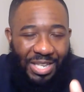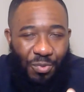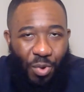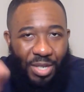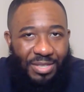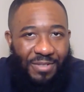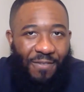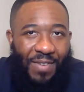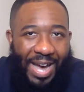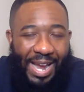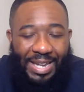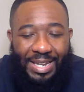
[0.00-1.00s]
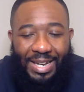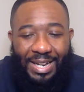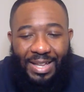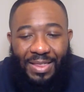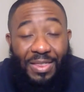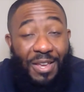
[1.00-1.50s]
He wants to find
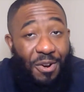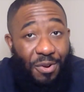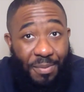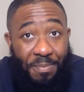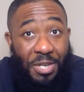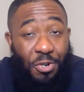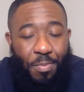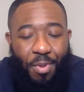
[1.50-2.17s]
uh, their Peter